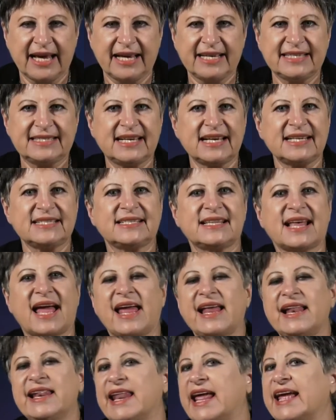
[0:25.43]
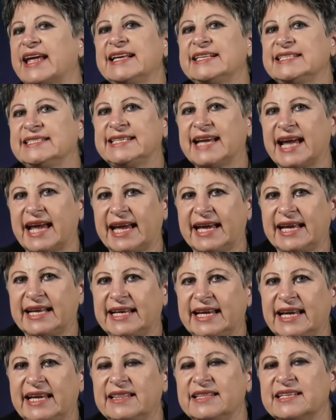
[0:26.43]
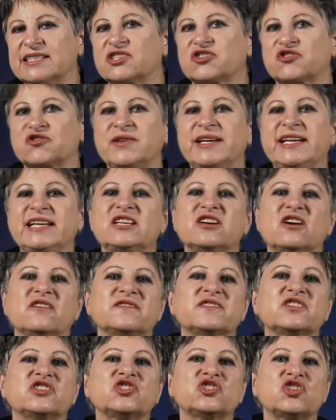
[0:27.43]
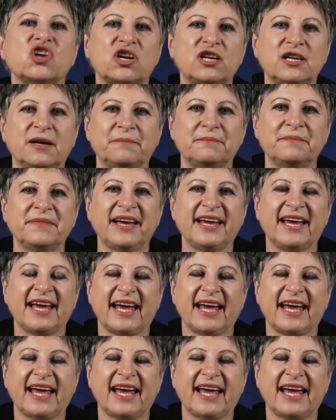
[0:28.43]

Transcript: he says they lay dead in the street of Sodom